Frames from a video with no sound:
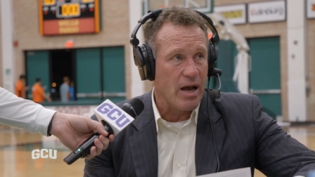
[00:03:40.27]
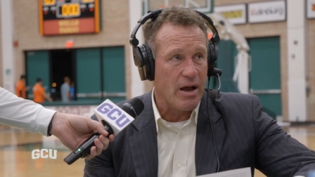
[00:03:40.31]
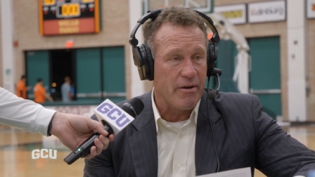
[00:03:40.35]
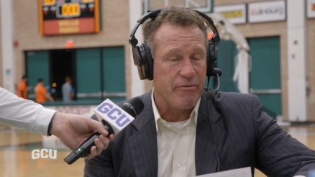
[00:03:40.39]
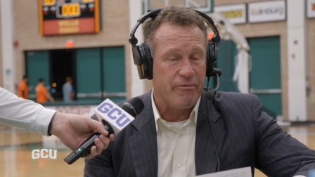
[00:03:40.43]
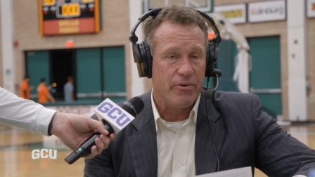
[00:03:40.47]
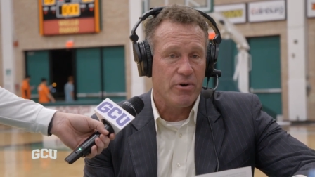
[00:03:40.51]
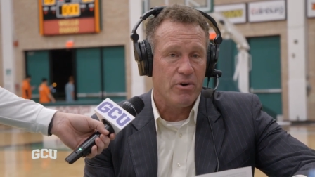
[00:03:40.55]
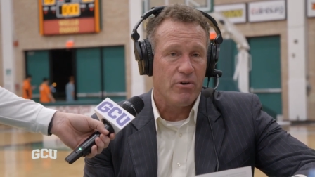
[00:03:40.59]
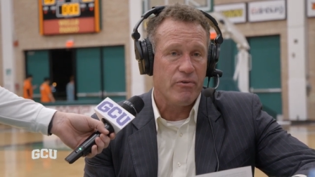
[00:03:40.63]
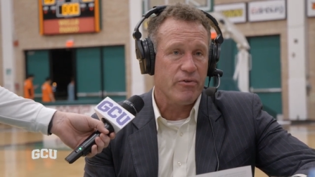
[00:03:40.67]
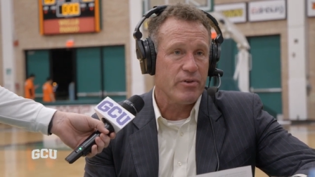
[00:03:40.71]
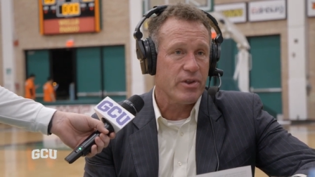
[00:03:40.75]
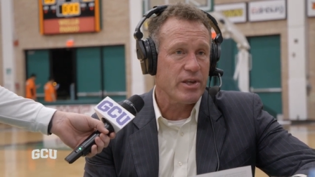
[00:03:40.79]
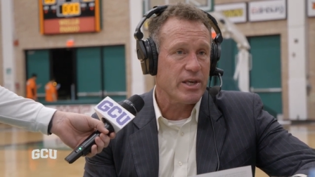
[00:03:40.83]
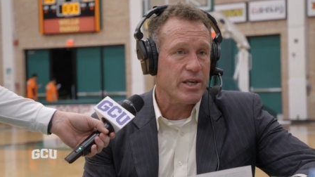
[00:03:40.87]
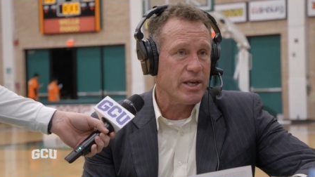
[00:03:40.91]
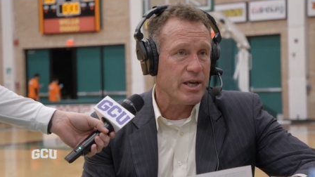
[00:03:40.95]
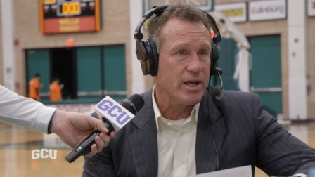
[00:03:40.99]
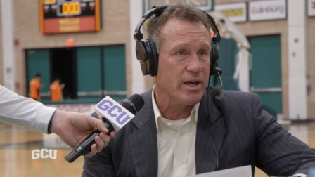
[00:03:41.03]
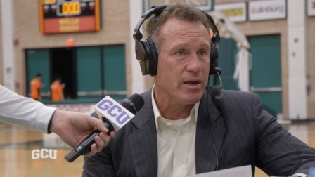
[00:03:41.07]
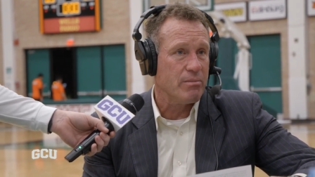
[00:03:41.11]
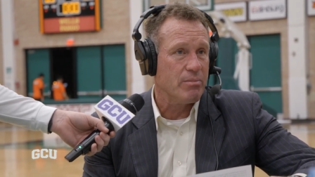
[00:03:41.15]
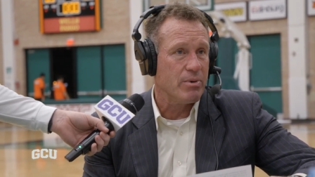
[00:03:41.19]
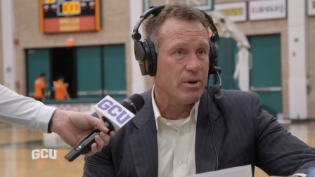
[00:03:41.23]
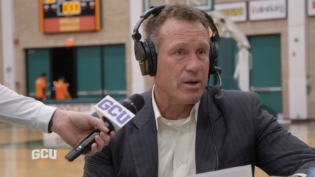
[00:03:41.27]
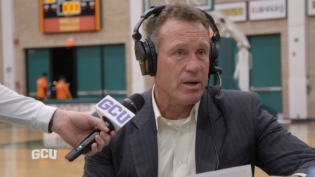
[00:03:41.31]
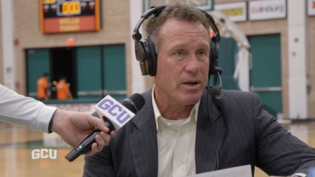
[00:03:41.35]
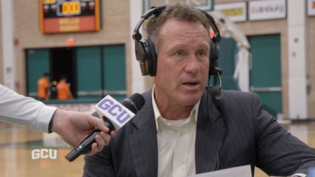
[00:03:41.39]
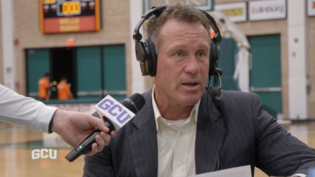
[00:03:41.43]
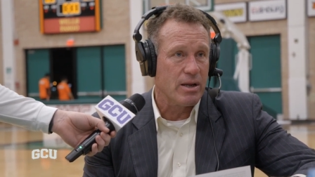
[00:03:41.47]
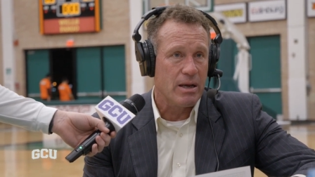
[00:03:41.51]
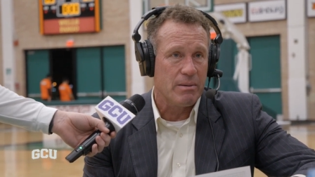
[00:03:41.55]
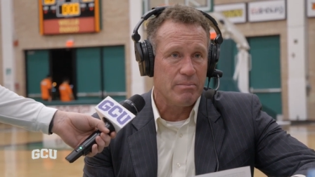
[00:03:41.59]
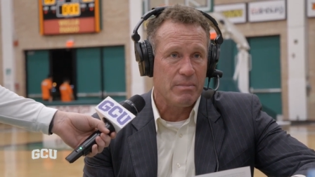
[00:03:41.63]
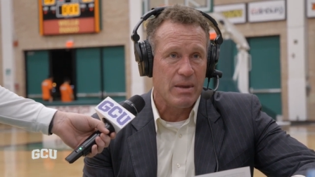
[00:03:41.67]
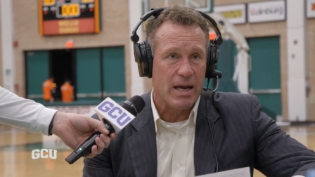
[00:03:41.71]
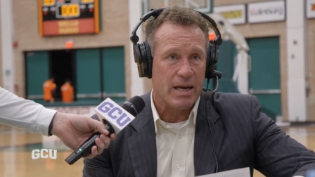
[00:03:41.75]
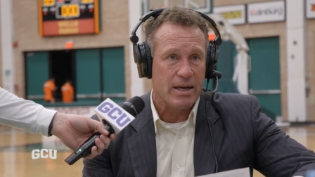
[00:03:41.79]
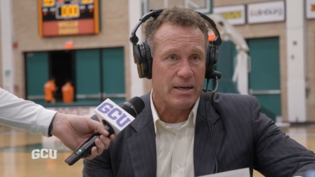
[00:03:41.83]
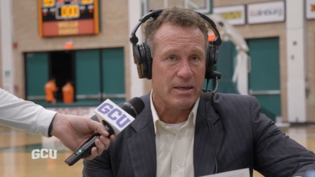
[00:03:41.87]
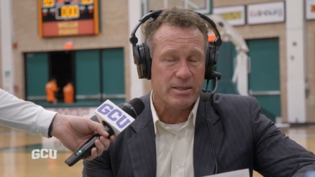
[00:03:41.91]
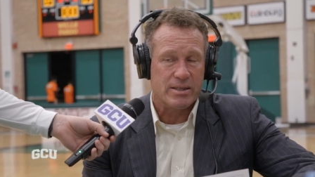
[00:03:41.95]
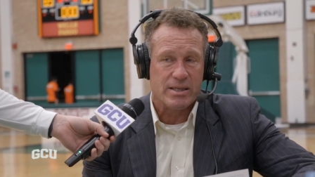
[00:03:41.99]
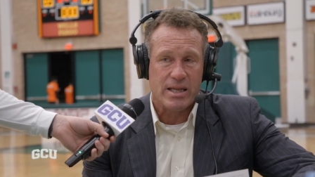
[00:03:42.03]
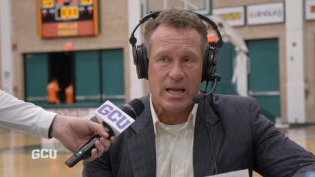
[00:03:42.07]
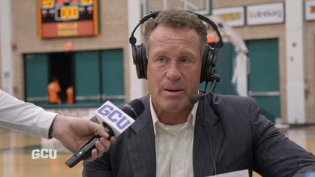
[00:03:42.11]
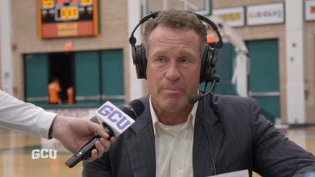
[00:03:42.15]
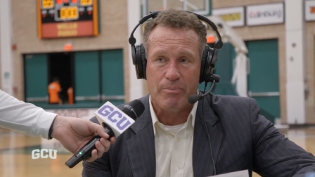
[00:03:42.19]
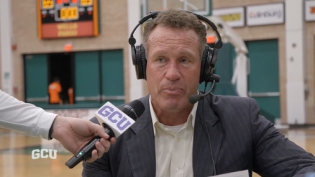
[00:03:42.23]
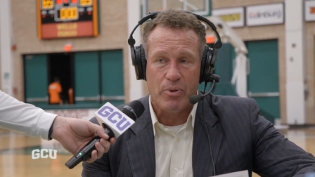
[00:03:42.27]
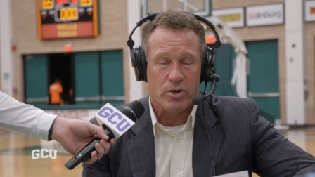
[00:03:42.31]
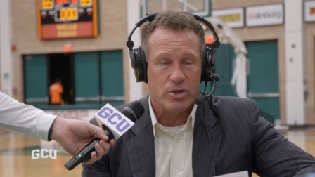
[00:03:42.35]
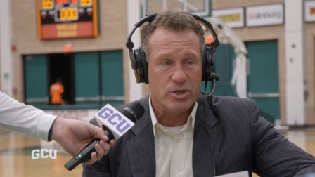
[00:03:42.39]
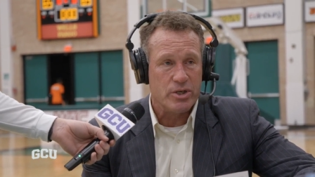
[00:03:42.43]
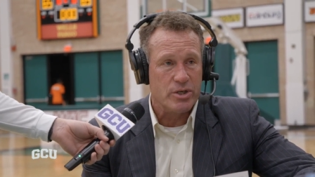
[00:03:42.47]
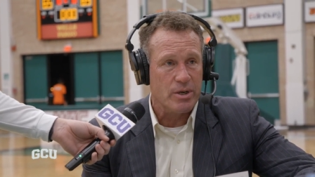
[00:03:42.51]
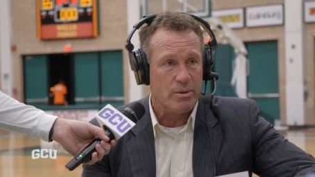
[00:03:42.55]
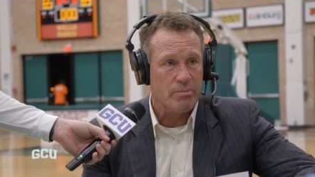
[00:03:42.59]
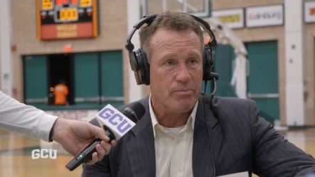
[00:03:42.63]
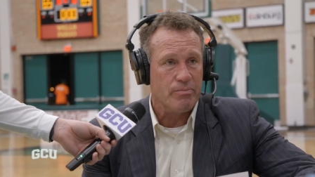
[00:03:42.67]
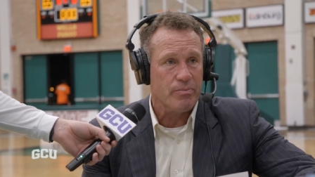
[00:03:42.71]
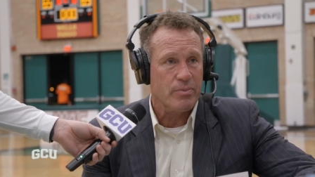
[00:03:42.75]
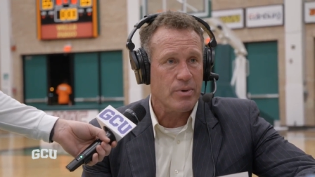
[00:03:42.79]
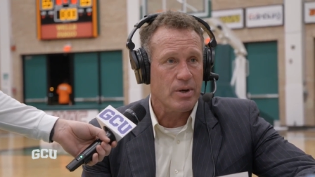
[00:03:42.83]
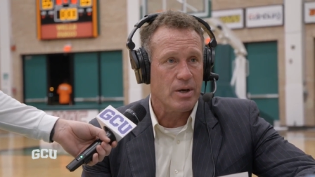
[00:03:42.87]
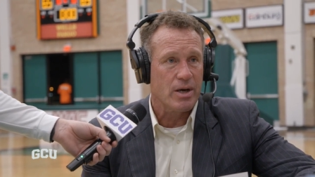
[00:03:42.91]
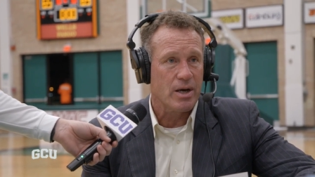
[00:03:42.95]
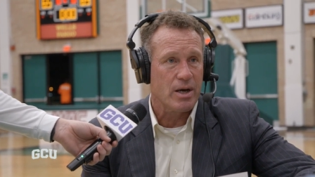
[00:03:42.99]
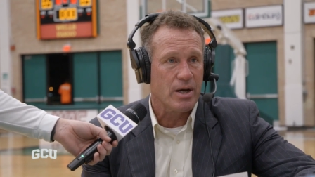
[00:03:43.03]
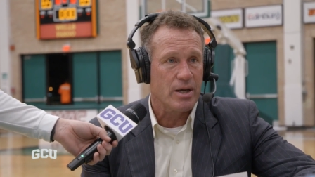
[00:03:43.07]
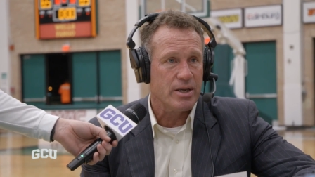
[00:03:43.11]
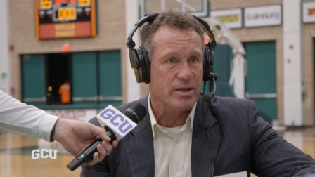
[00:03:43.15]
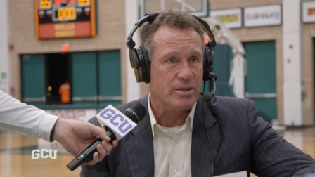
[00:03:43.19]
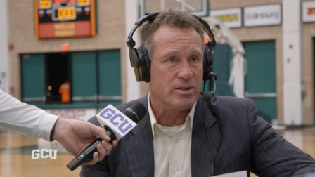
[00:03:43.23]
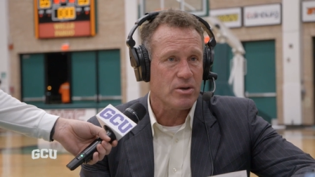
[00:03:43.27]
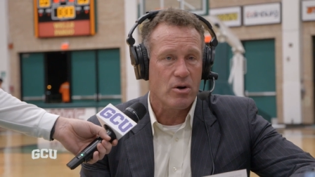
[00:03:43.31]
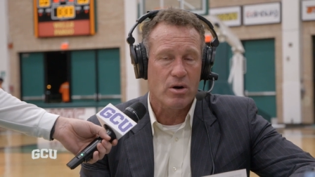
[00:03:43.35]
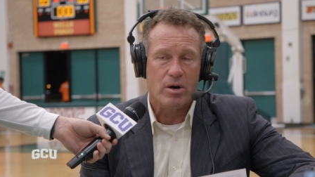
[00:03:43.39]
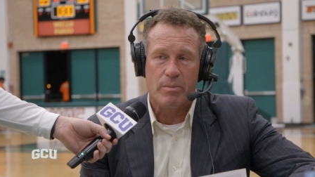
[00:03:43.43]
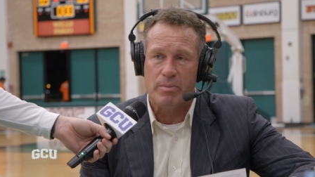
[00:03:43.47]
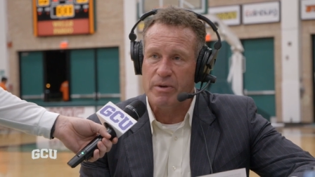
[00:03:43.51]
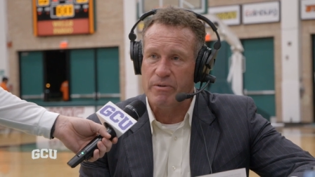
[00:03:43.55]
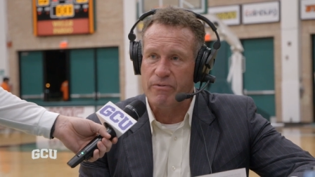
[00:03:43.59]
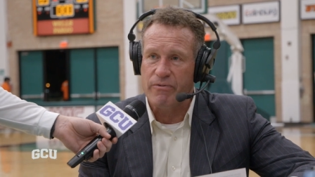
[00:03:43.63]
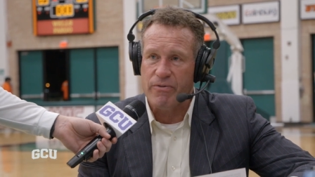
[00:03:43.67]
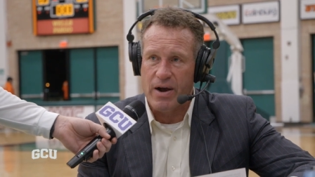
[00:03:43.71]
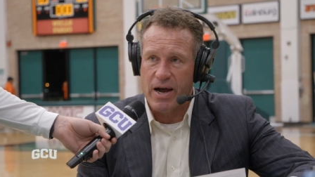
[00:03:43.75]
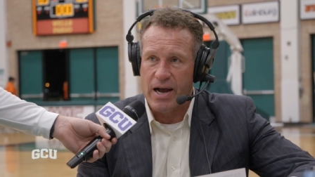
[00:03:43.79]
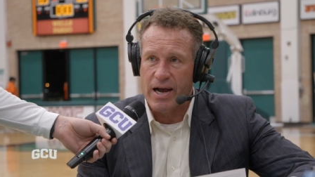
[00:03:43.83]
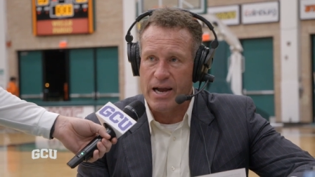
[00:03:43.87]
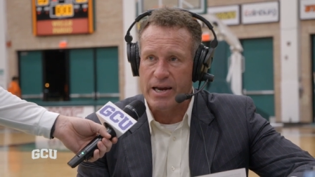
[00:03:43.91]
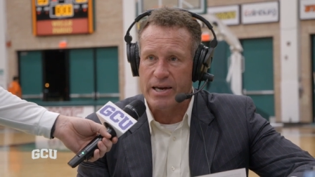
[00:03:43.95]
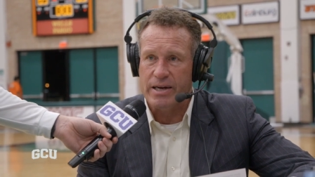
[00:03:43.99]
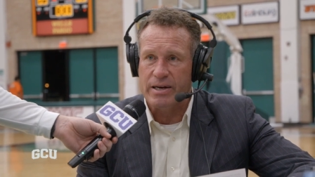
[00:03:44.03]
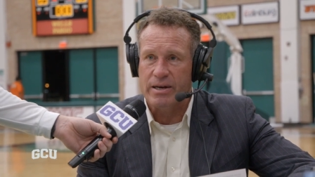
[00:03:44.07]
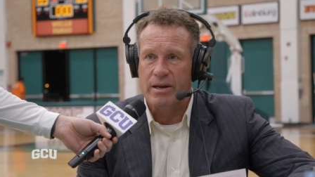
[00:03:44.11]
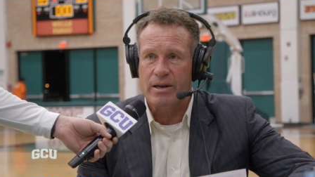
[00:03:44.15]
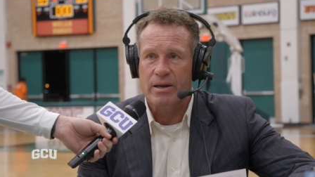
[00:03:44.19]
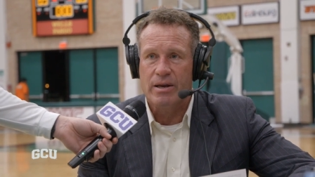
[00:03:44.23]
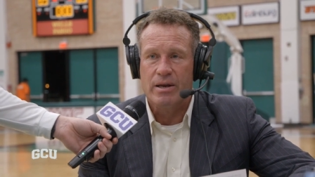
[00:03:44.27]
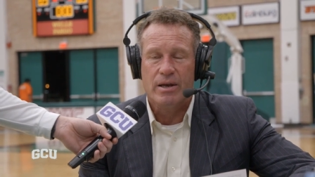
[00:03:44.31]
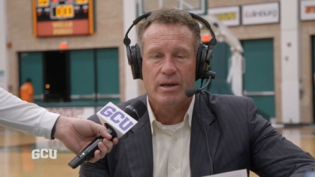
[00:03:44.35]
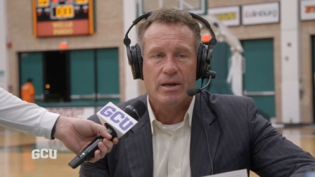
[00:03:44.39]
I feel for the kid, but I'm not going to stop pushing him. Uh, he's going to be fine.